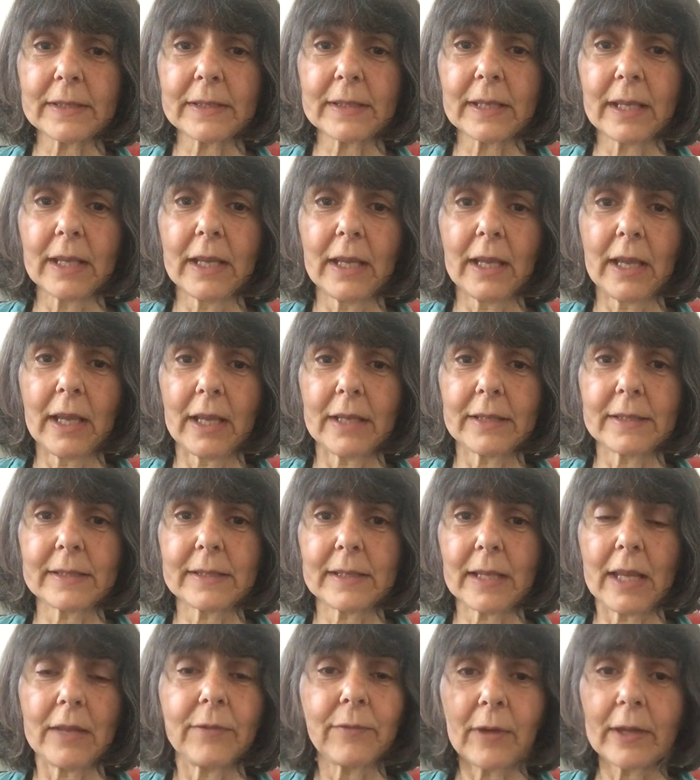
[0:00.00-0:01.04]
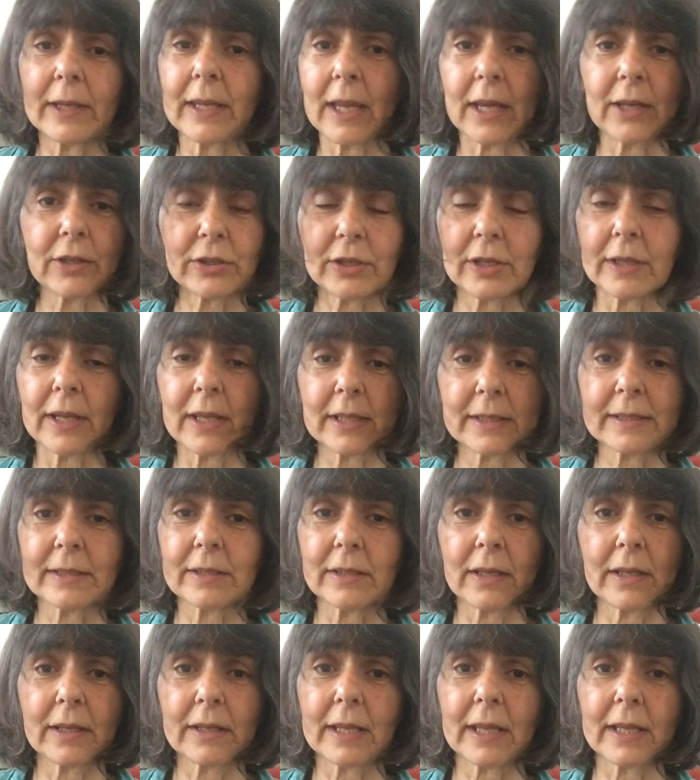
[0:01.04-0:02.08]
as as if I catch it that's
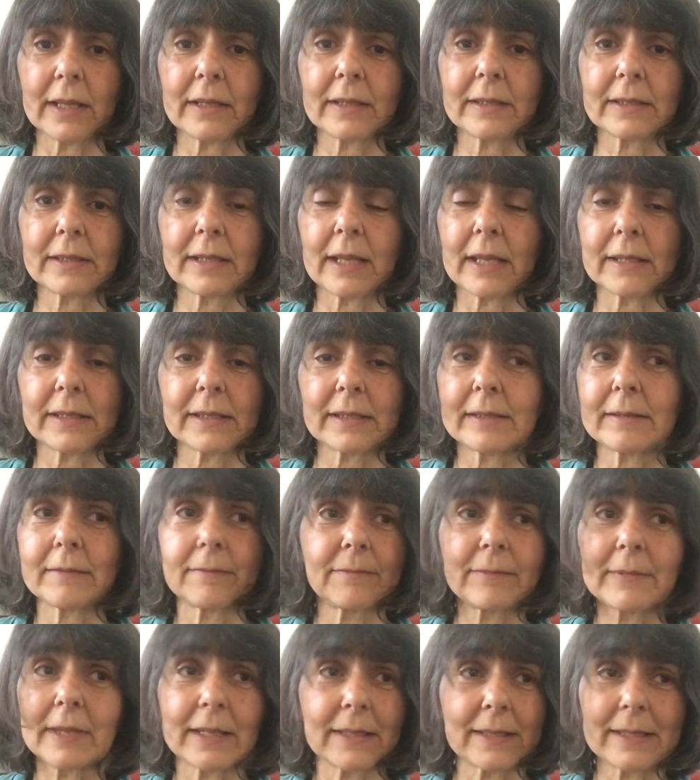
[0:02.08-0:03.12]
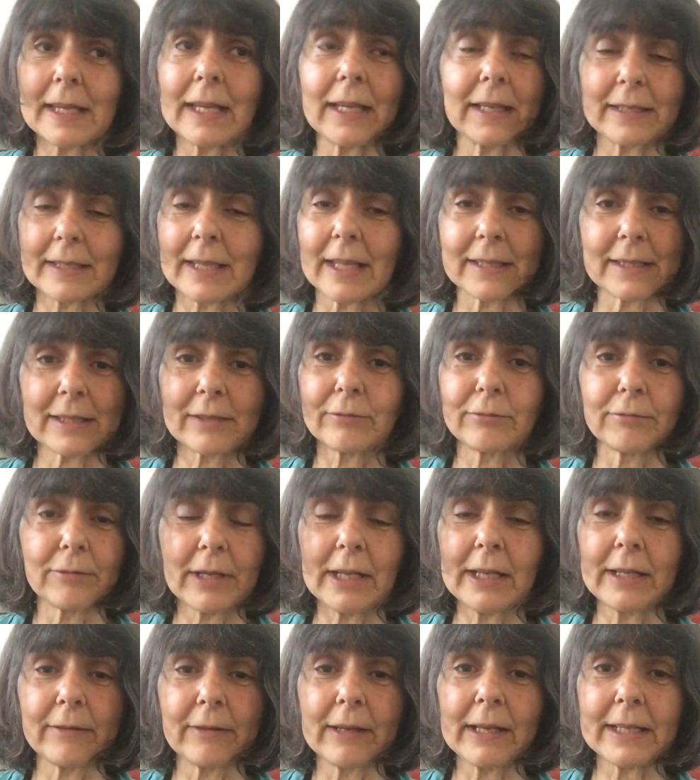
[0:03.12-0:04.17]
a, that that's that's it. That's a
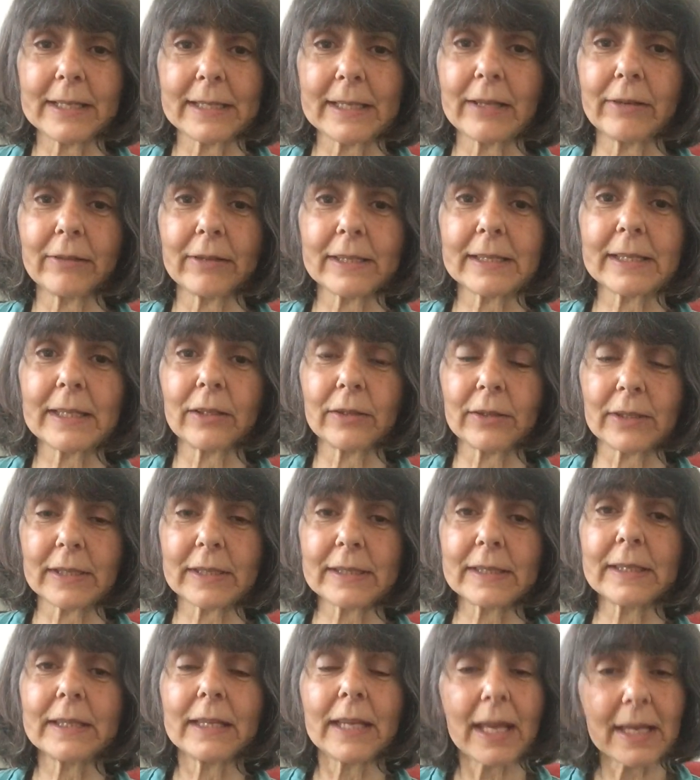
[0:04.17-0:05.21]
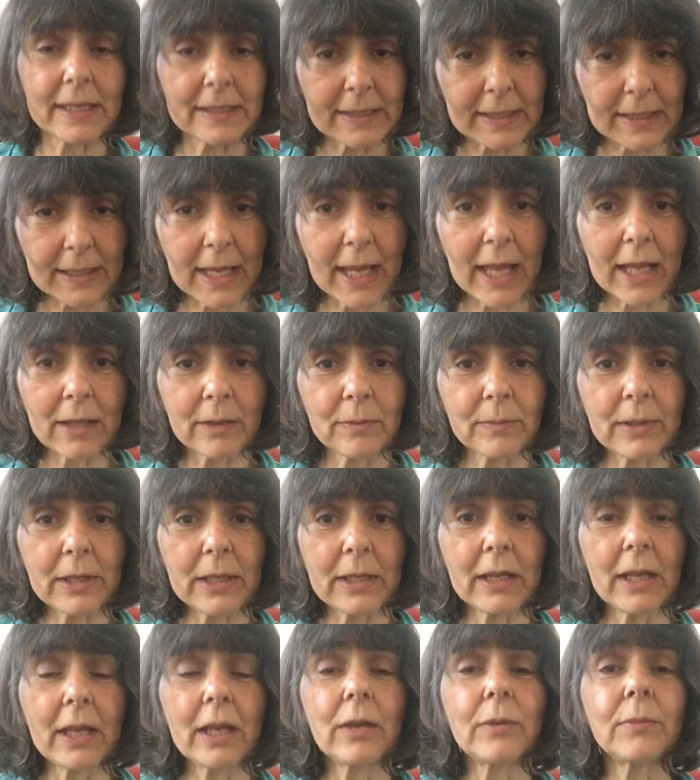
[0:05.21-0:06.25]
really, really serious illness. Yes, it can
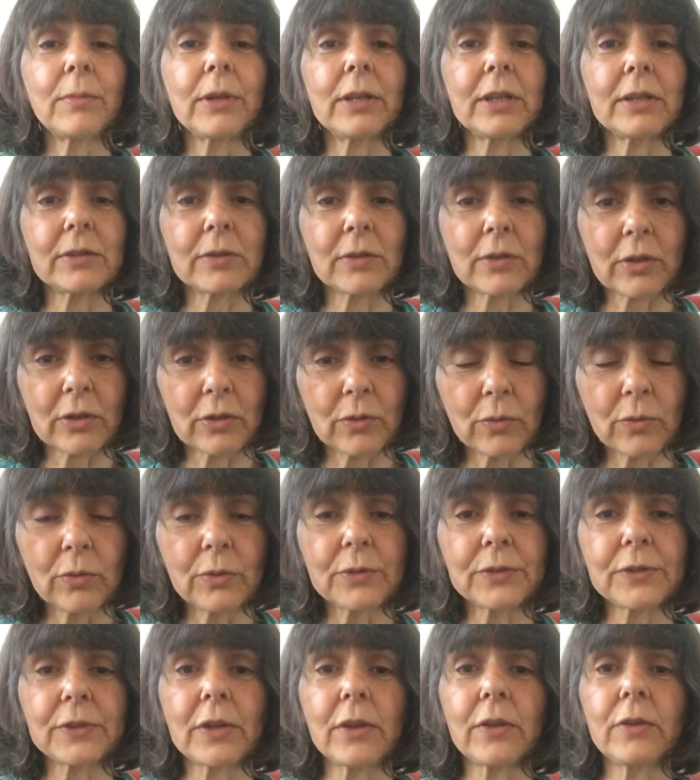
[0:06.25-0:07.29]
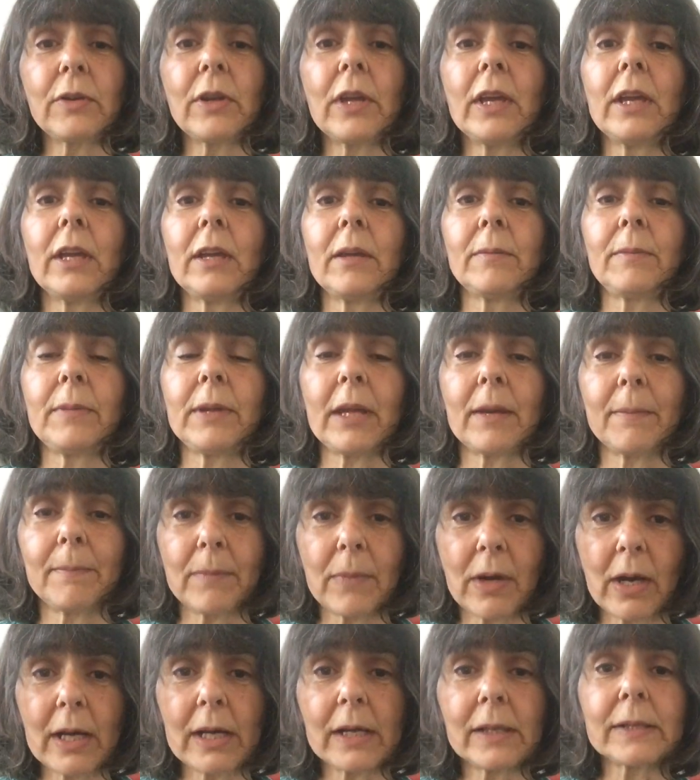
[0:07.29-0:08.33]
be, but it can also be a
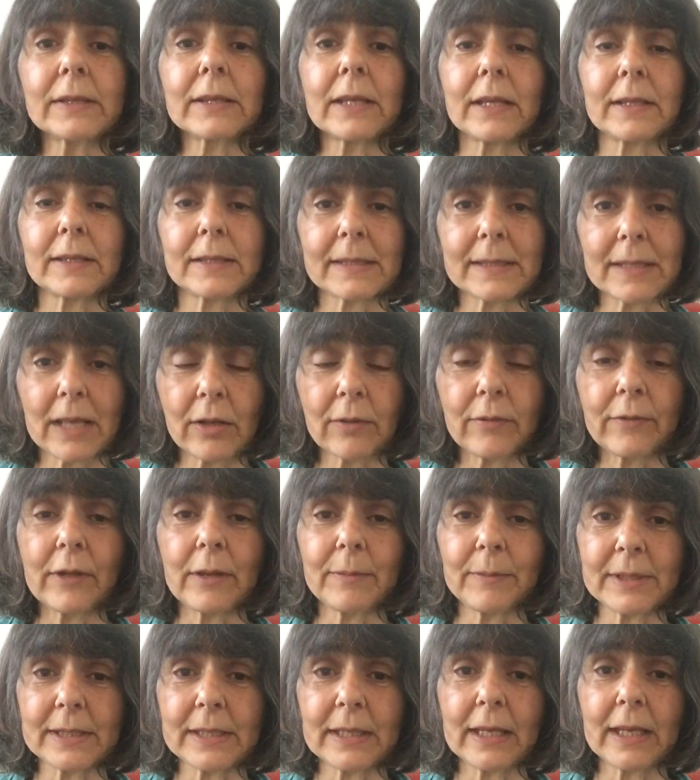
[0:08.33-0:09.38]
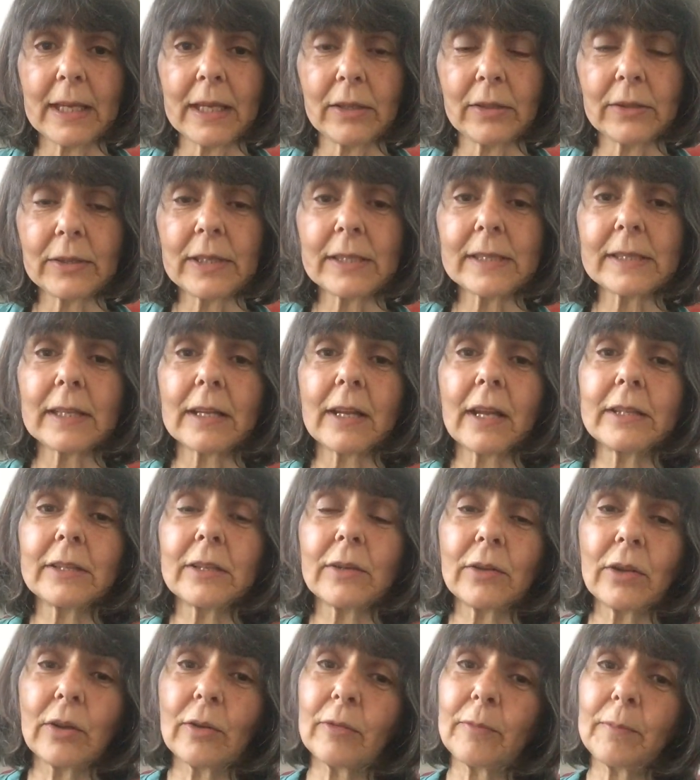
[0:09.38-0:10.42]
mild and self limiting illness. And I
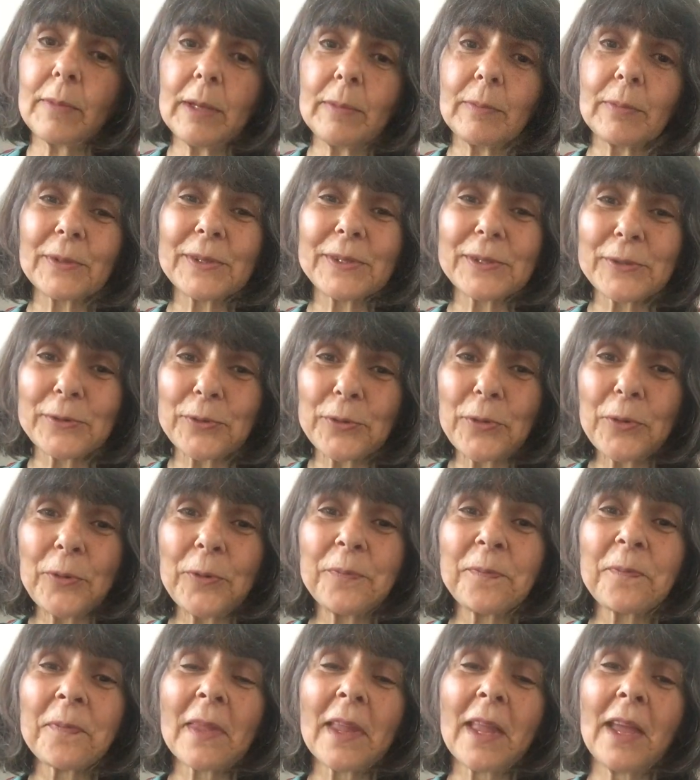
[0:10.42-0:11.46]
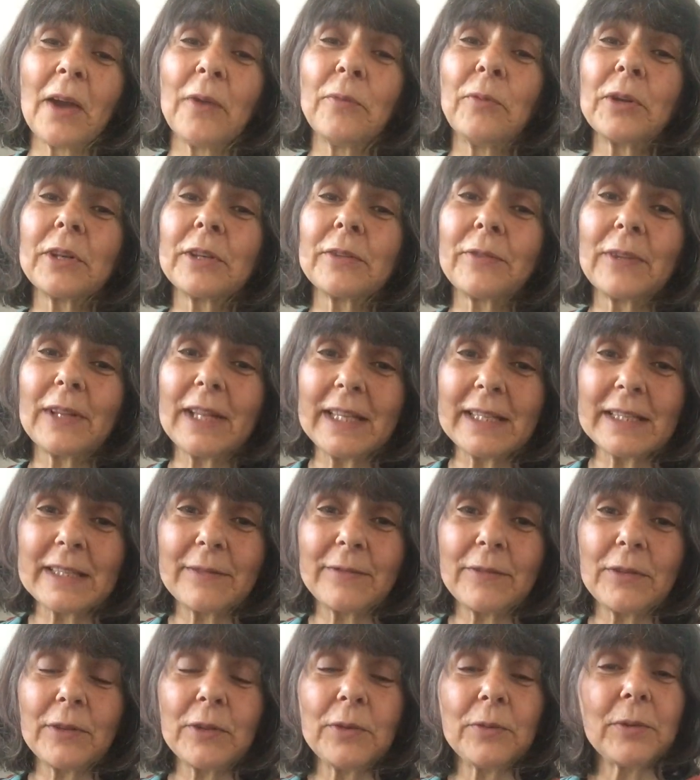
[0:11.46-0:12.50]
don't know if people saw a wonderful
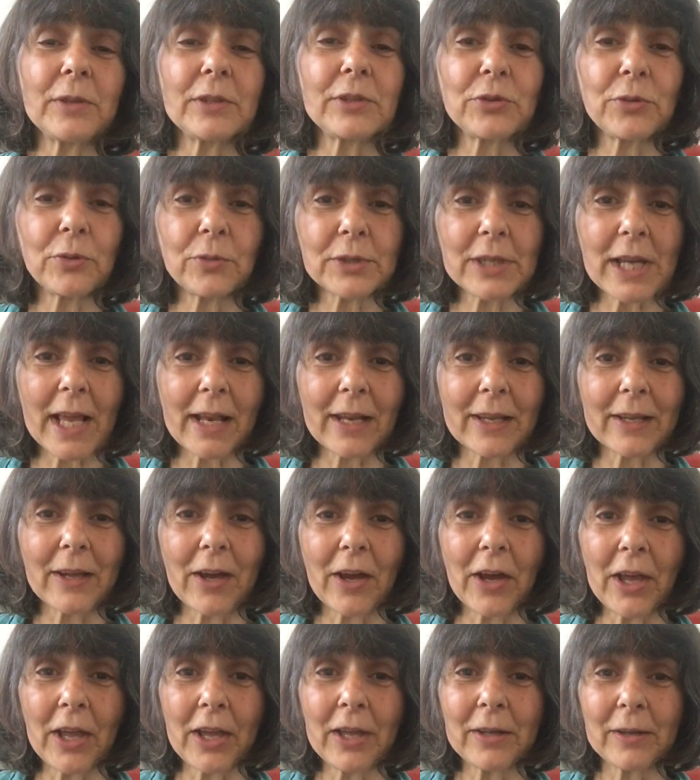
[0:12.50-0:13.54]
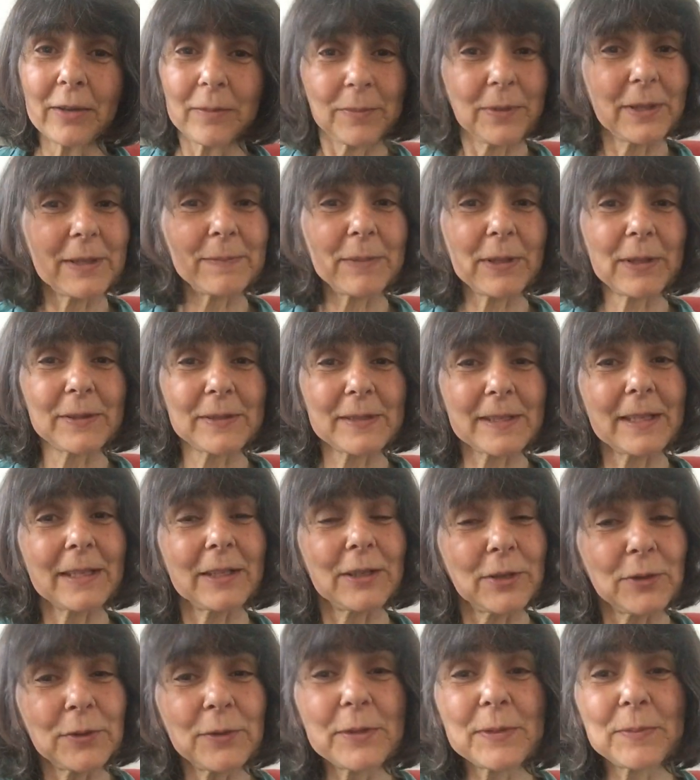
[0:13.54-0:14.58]
interview with George Alagiah, a BBC
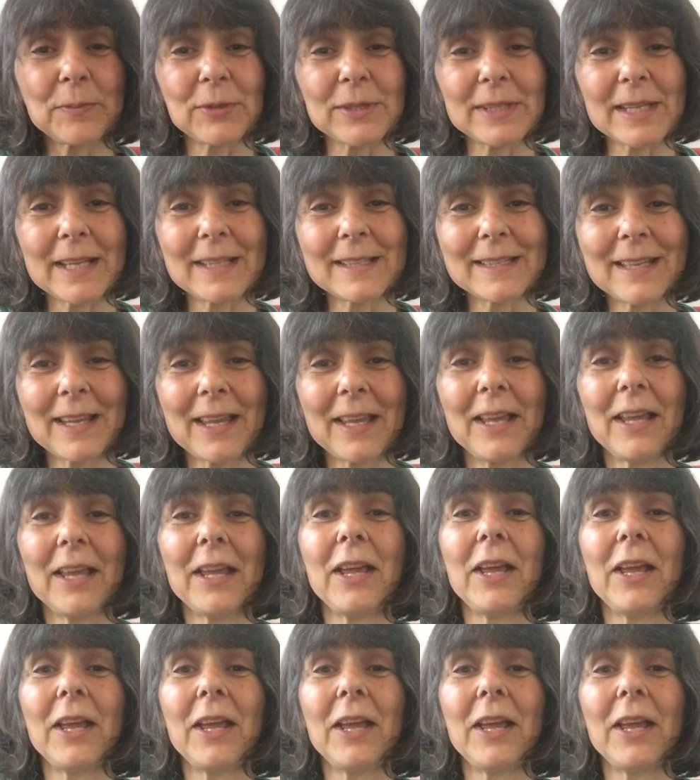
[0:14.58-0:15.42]
News presenter,